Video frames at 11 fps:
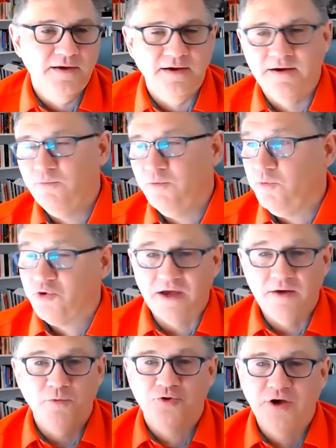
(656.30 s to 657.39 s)
Which
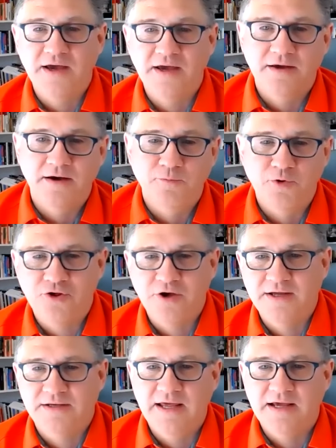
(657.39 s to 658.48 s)

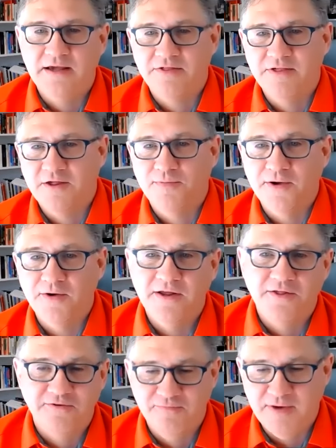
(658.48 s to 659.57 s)
I take as the
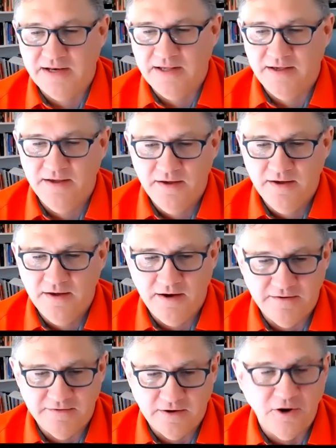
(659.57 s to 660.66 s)
experience of many
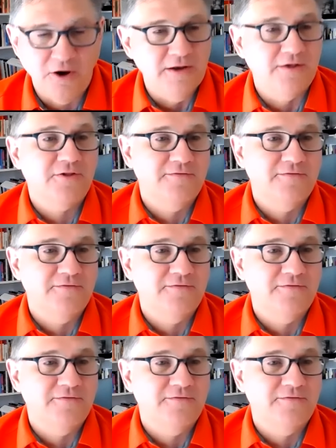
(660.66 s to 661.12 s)
colleagues of